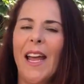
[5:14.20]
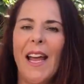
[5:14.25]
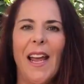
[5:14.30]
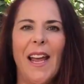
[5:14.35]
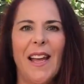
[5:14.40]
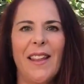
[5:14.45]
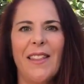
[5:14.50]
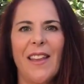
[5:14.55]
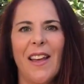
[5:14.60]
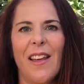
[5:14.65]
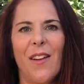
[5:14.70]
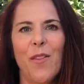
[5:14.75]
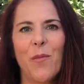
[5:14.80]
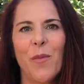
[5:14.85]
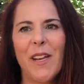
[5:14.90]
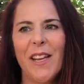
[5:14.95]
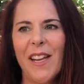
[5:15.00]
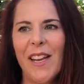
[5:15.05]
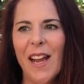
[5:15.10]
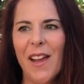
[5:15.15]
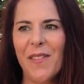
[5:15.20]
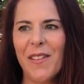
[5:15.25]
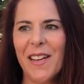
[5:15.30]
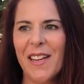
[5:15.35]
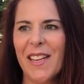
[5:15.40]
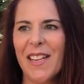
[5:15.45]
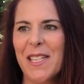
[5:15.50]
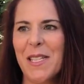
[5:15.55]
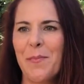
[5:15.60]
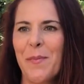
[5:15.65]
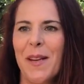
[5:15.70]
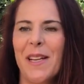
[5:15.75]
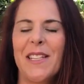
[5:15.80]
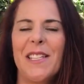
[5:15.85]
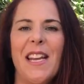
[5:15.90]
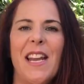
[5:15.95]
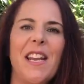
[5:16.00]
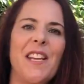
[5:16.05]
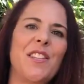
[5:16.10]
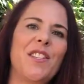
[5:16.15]
and that we can have an
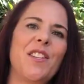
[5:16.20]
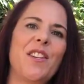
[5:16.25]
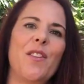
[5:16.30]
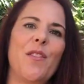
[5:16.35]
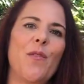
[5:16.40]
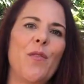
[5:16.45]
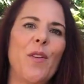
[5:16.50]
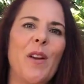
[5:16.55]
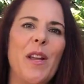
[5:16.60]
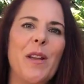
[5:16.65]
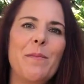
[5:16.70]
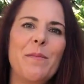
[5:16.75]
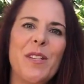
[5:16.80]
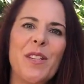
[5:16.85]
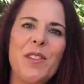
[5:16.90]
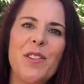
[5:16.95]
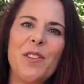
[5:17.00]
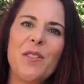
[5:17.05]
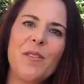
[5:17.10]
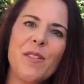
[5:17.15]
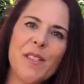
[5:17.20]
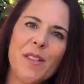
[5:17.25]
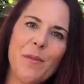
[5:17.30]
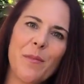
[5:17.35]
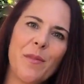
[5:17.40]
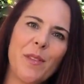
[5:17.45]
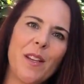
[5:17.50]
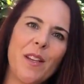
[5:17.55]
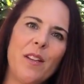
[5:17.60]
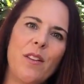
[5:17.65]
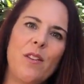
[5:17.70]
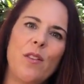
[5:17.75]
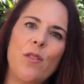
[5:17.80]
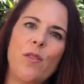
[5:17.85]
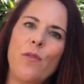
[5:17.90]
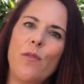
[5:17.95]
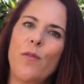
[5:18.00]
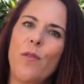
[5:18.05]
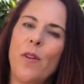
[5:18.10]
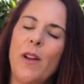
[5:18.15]
expectation for him to do something
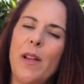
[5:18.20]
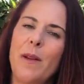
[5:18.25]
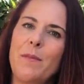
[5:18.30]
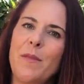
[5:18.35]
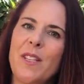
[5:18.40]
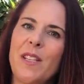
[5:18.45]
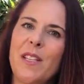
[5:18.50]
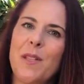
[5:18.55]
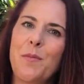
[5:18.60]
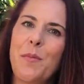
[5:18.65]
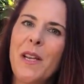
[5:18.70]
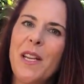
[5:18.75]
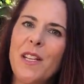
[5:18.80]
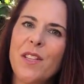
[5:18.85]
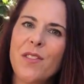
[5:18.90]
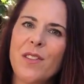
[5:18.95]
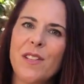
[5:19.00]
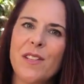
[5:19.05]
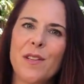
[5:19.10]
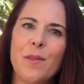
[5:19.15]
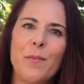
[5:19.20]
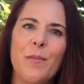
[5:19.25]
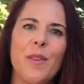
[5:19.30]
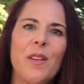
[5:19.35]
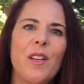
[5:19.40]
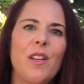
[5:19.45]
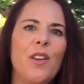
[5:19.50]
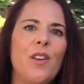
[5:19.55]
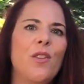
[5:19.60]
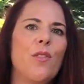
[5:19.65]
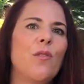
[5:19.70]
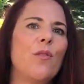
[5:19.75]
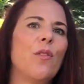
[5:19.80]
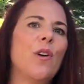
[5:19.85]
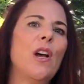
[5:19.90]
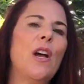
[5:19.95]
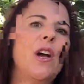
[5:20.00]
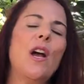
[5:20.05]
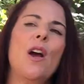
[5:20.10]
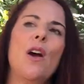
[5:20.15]
new, for him to speak to us something new,
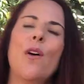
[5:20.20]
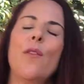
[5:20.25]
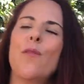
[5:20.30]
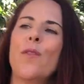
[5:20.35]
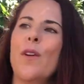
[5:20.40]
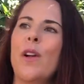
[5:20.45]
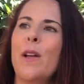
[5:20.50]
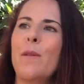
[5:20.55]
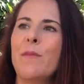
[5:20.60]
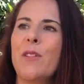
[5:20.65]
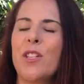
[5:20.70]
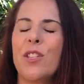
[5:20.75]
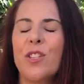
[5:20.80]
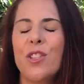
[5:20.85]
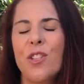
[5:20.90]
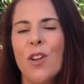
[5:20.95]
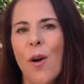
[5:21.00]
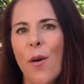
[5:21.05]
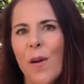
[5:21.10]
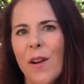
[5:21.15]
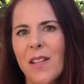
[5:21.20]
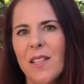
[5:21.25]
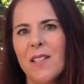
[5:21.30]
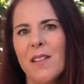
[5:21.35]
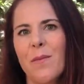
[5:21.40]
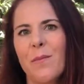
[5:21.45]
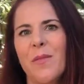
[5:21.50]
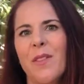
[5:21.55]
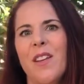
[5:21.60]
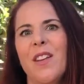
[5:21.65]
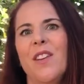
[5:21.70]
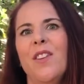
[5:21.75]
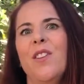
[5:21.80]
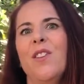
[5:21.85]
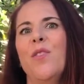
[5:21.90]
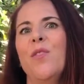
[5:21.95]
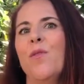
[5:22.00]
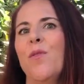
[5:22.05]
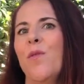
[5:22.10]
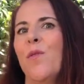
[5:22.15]
for him to show us something
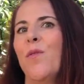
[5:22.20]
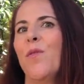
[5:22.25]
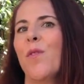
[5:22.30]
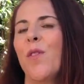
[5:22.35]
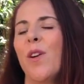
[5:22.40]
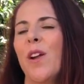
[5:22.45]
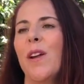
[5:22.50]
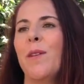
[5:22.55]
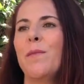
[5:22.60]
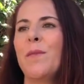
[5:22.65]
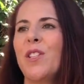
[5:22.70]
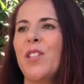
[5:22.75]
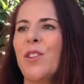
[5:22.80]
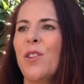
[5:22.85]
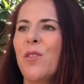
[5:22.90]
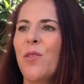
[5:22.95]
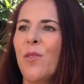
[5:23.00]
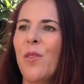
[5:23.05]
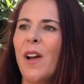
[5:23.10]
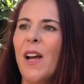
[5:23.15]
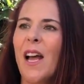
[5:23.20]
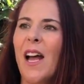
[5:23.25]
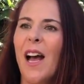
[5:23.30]
new, for him to